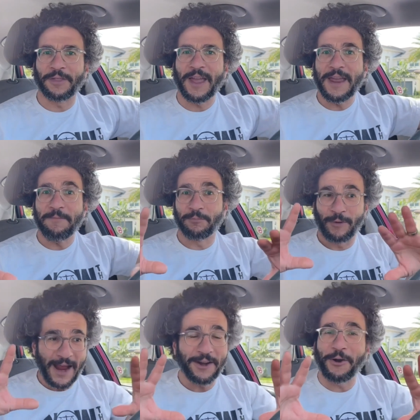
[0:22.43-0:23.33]
They
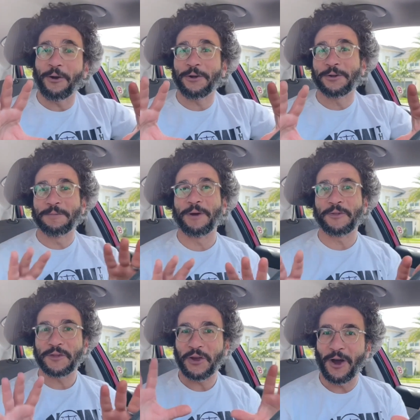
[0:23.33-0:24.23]
ran an article about
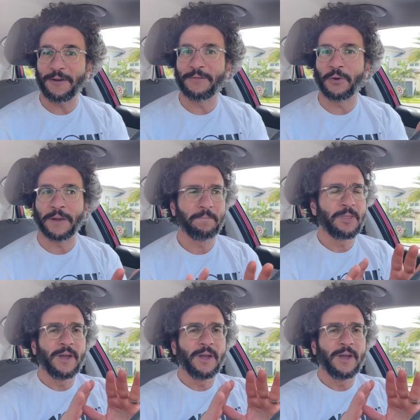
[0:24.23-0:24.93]
this convoy